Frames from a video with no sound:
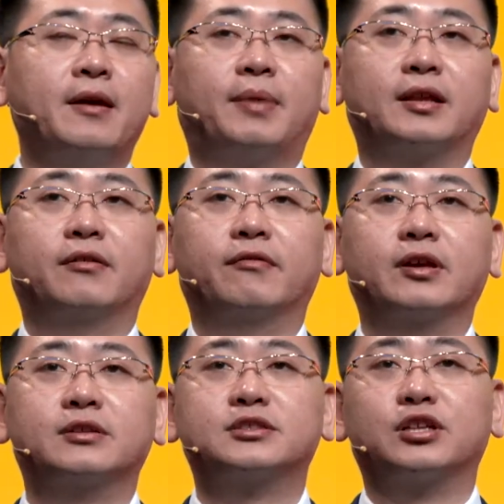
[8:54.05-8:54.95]
But
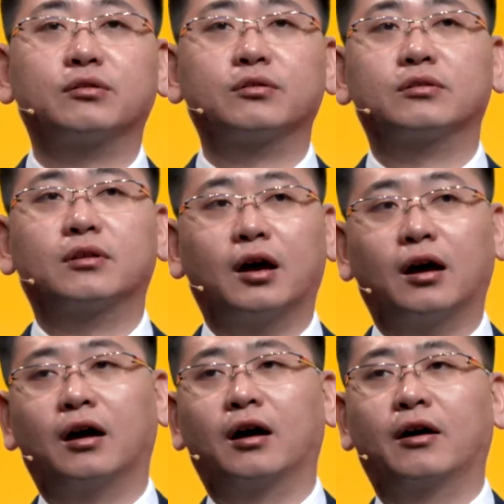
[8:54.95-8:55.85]
we still
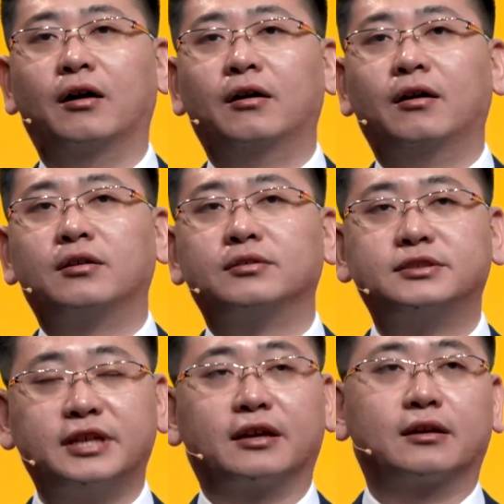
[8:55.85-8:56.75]

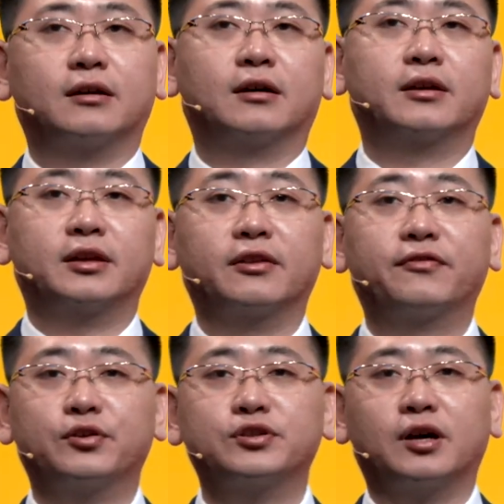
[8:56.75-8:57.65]
think in the
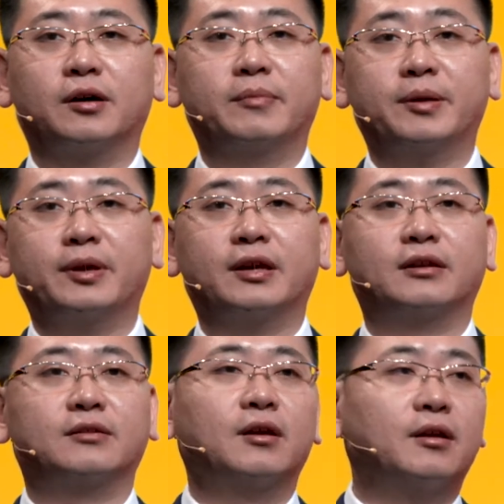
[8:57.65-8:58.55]
future,
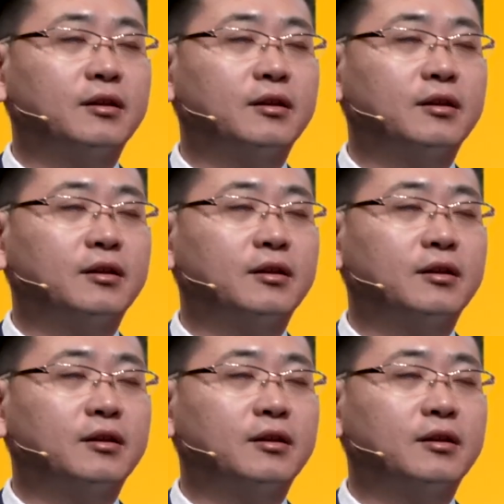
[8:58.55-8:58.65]
maybe